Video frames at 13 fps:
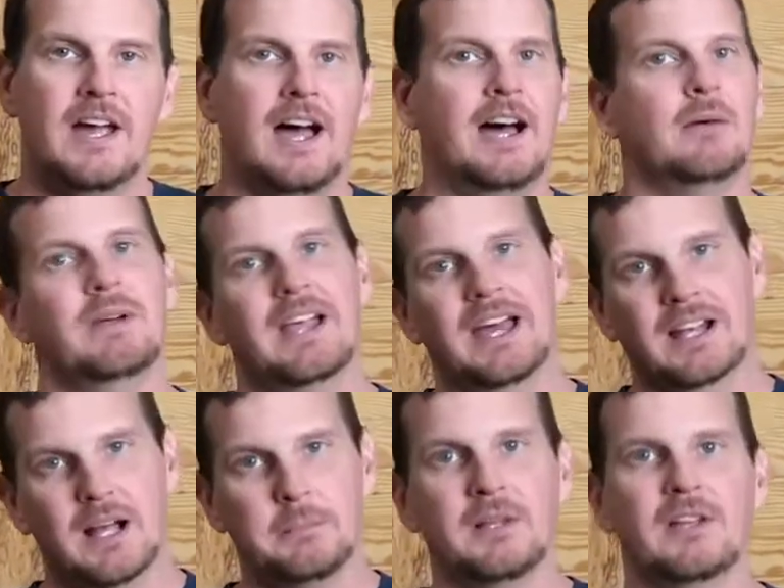We got a
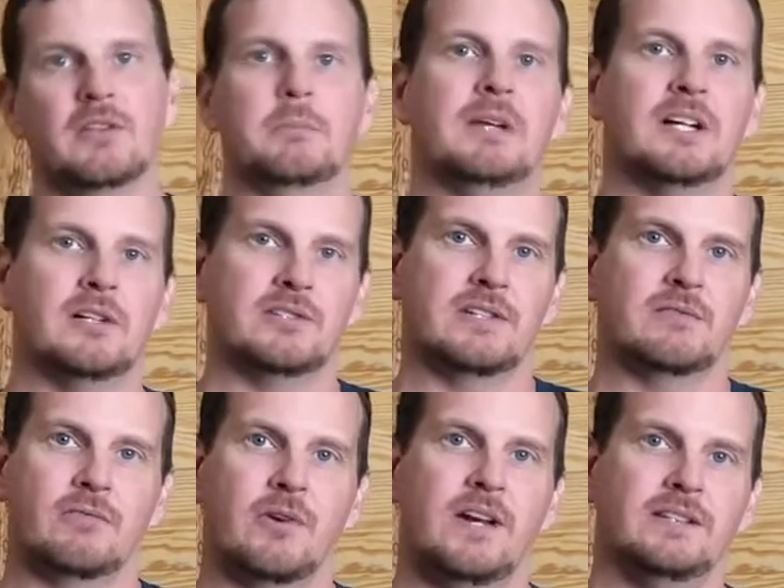couple other builds in
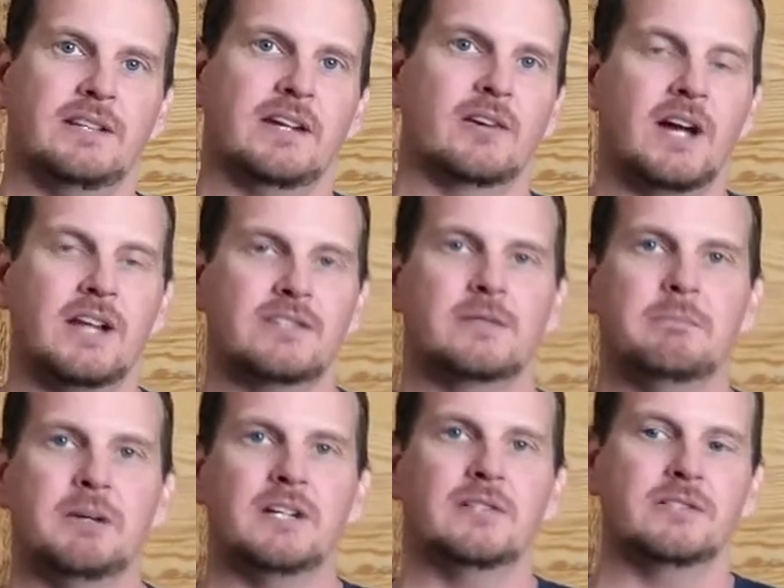front that are custom
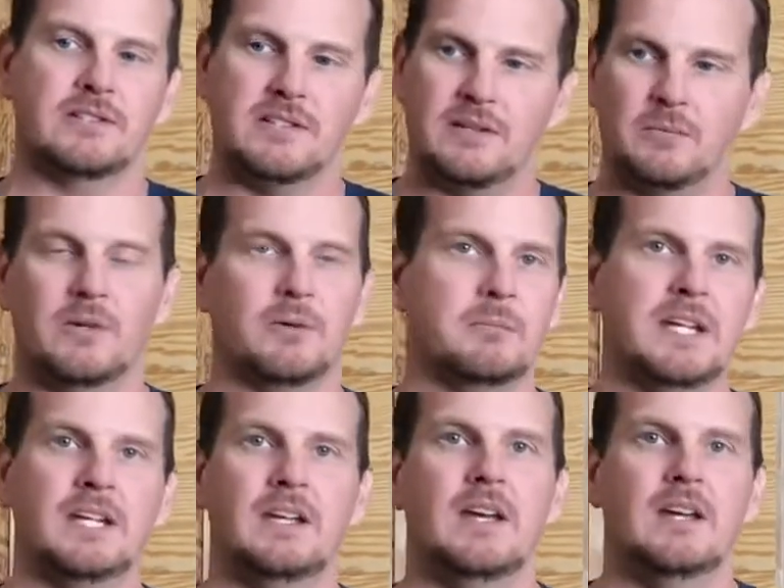builds, and then we'll be
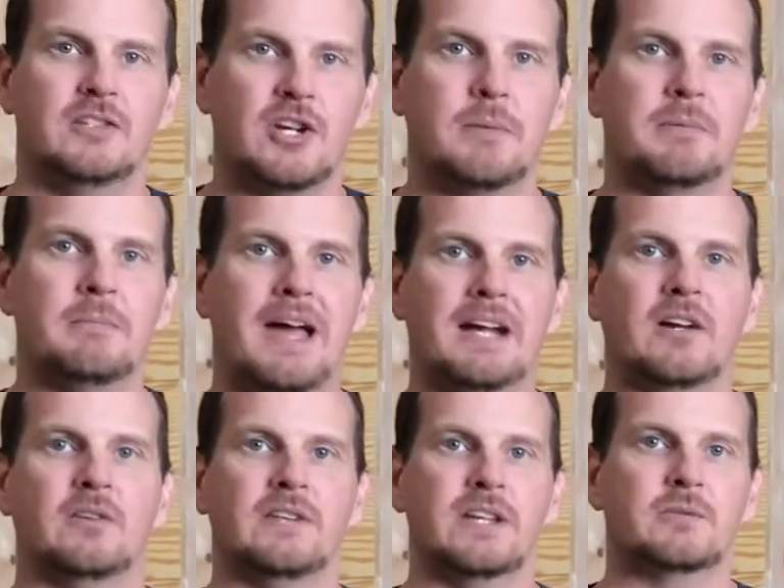jumping back
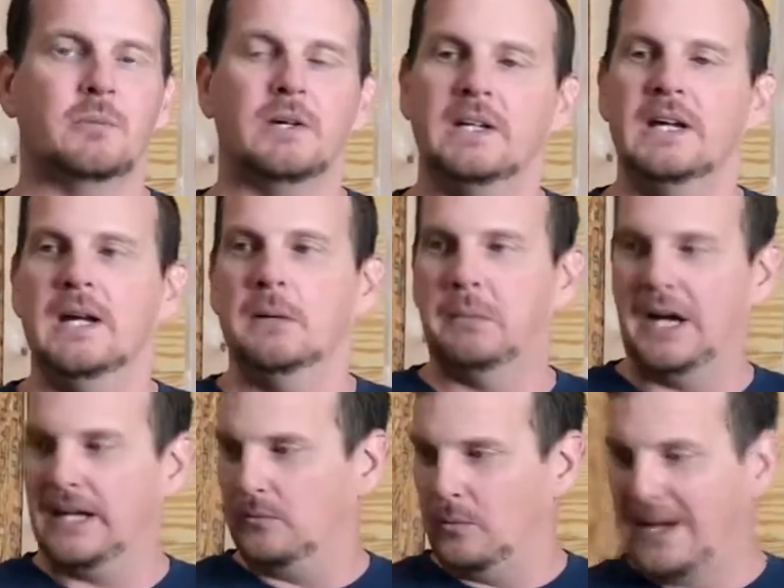on this one.
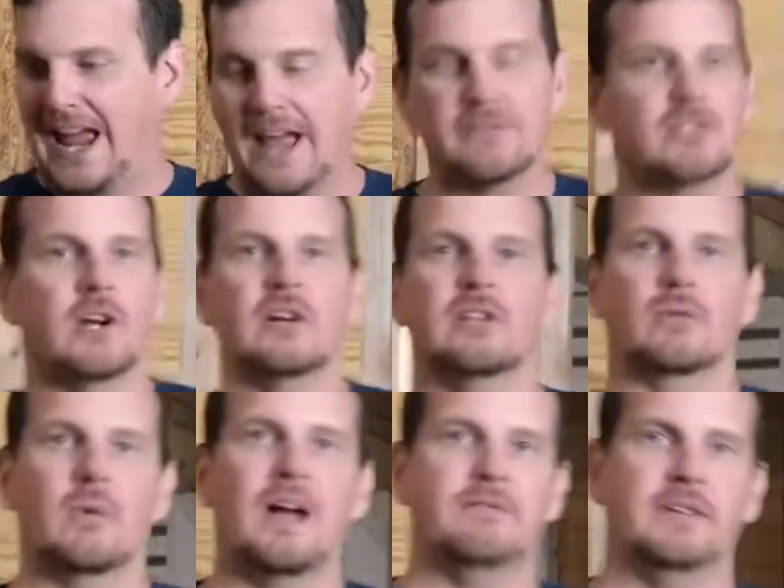But we have started the
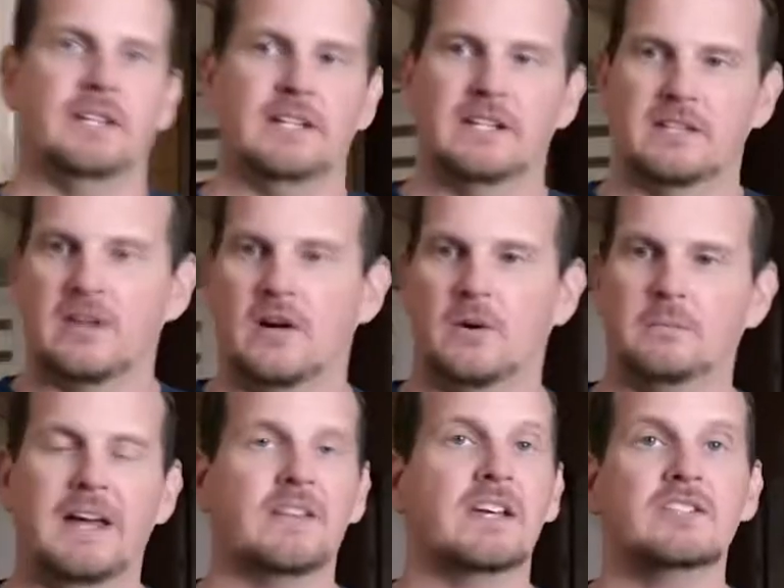rough in this home. Now
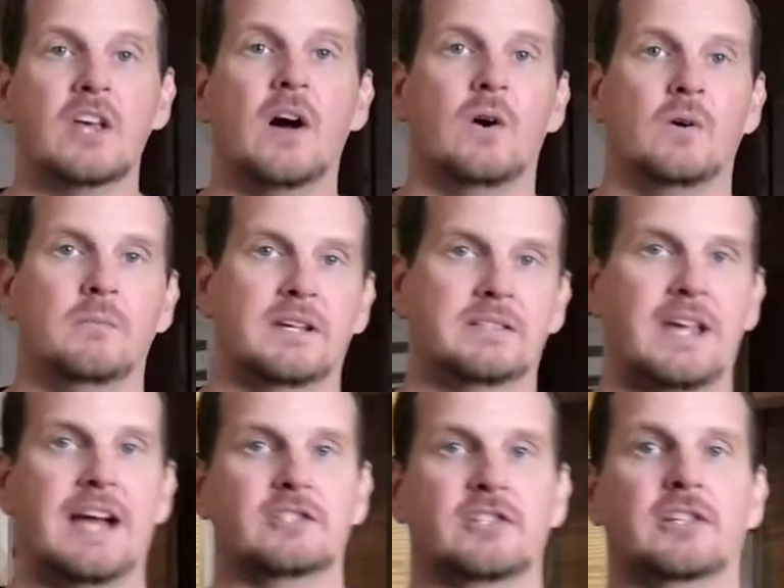this home is
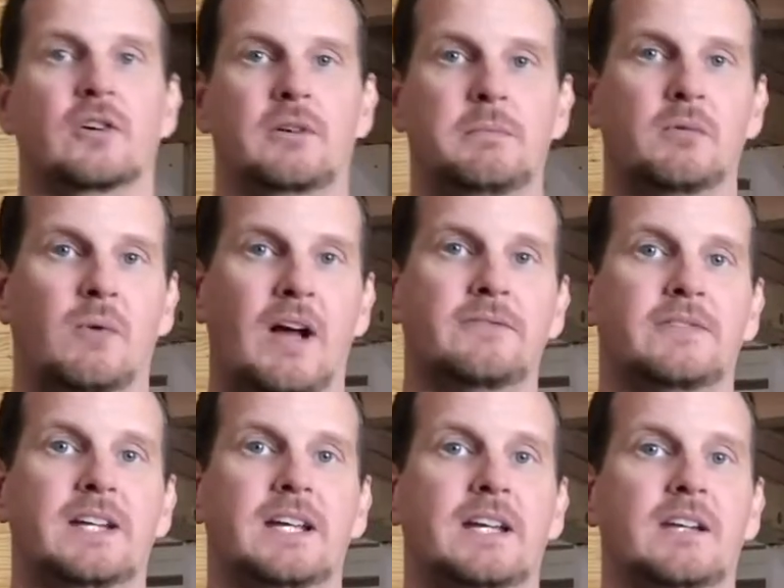actually going to be roughed
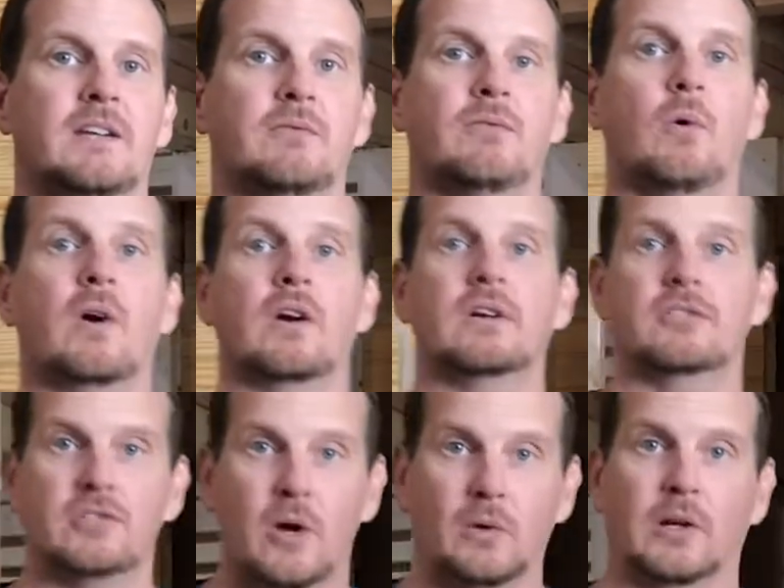in for
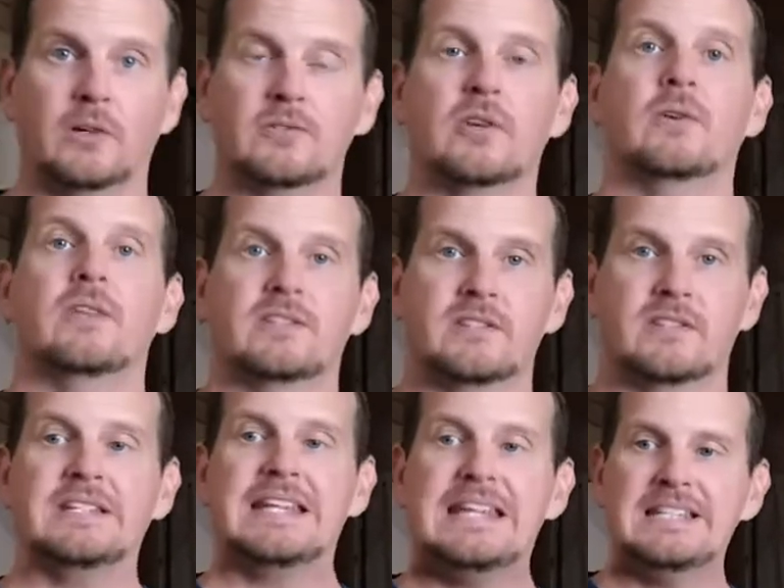solar. So this is a
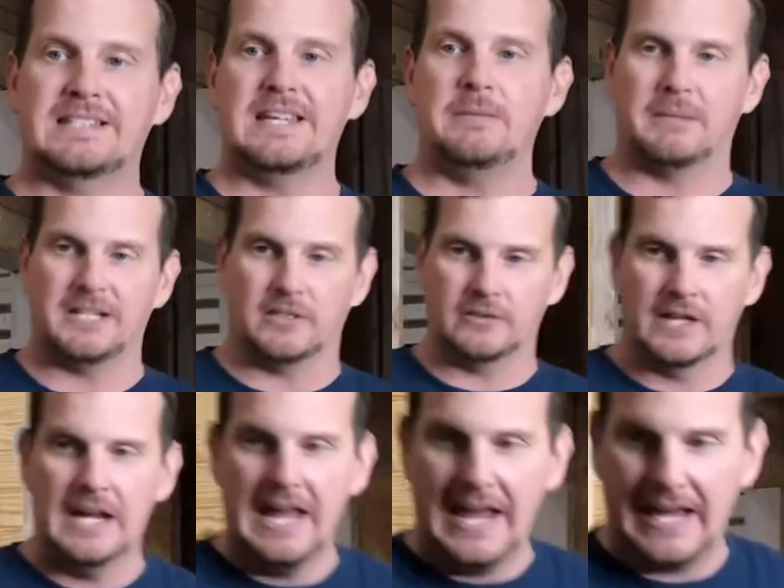DC build.
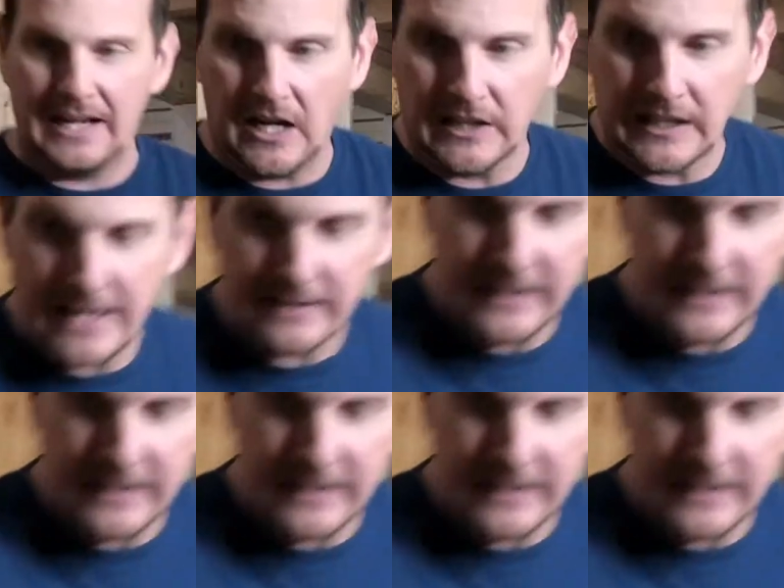And unlike the